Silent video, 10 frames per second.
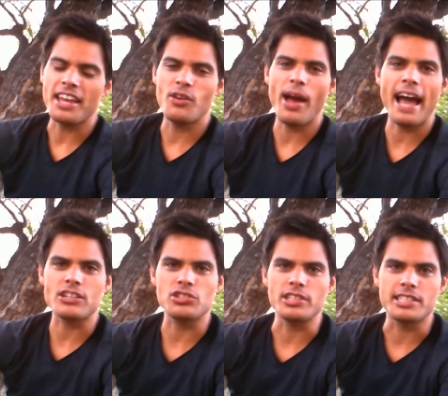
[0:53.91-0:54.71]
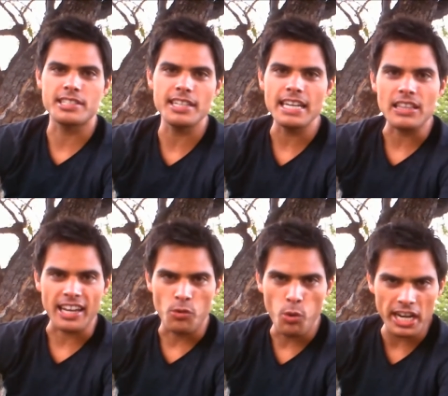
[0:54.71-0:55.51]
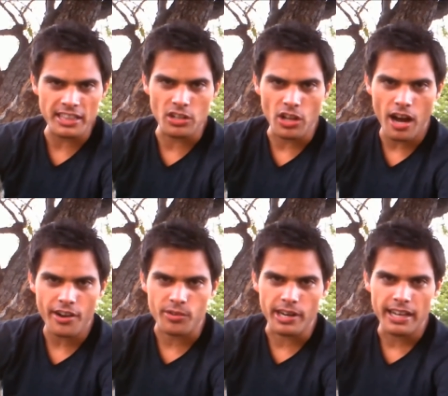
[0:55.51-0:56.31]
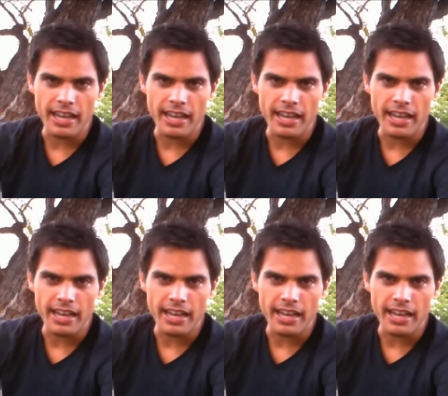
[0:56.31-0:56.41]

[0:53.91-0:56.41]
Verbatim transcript: you actually see, like winning the lottery.